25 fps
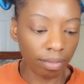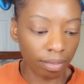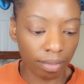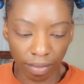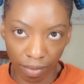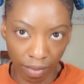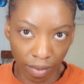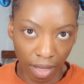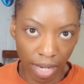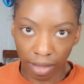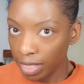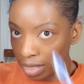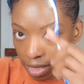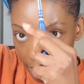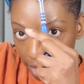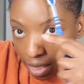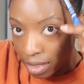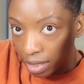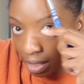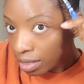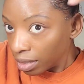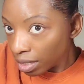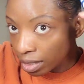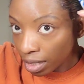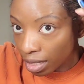that is
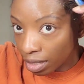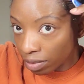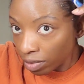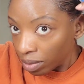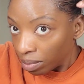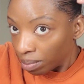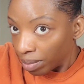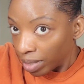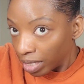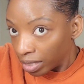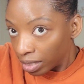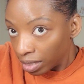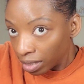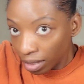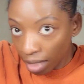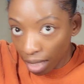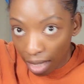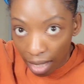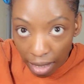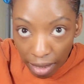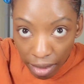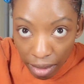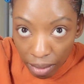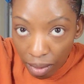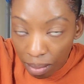the edge control that I'm
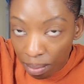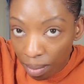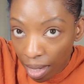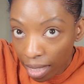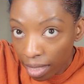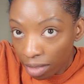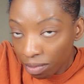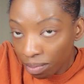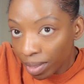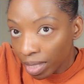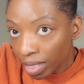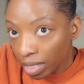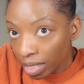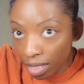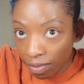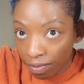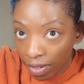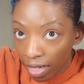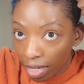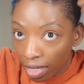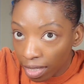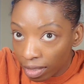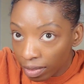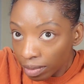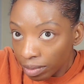using. I
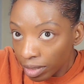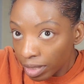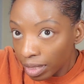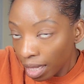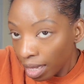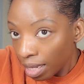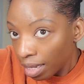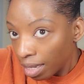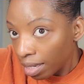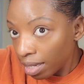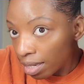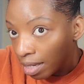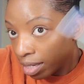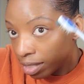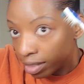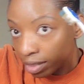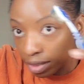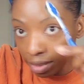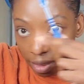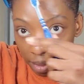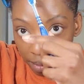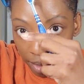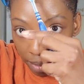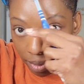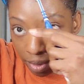think it's
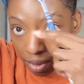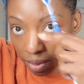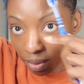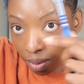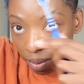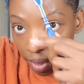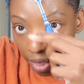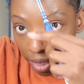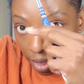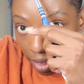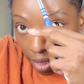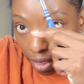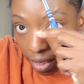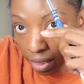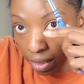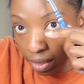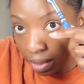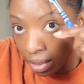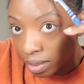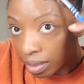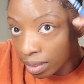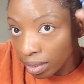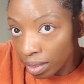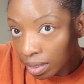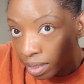Even,
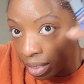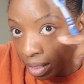EVIN.